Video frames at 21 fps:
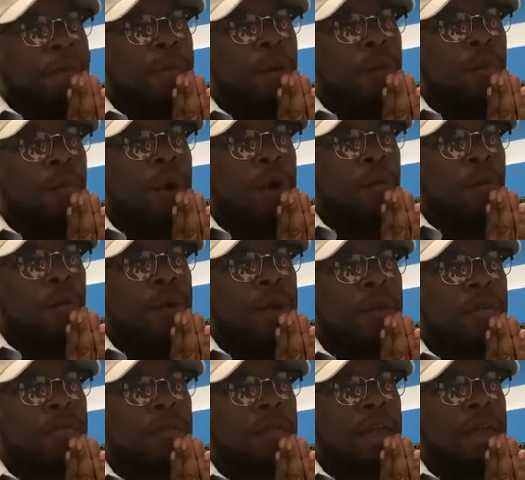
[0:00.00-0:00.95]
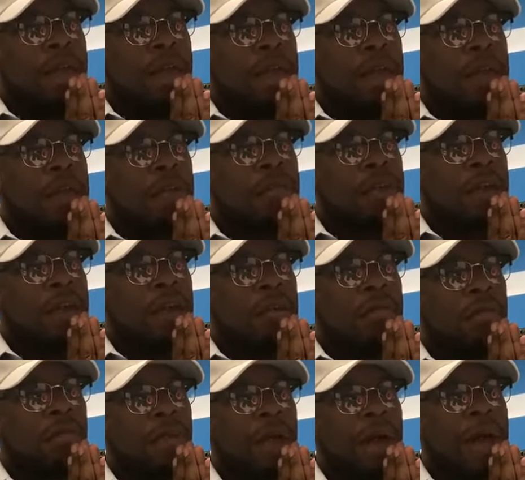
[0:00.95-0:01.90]
But what we are saying is
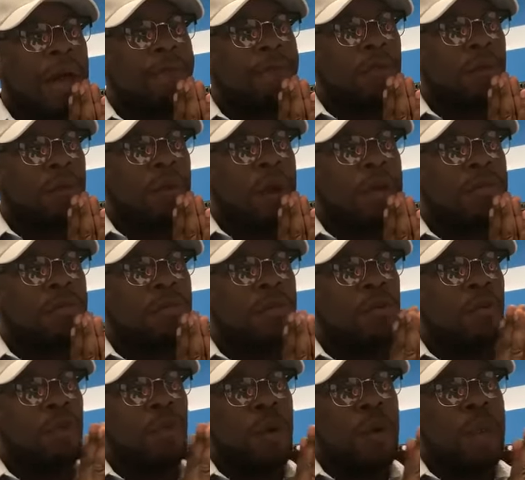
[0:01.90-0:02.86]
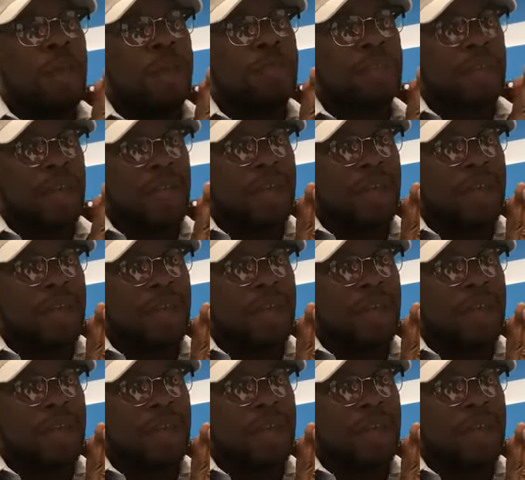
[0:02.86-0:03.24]
it is time for us to really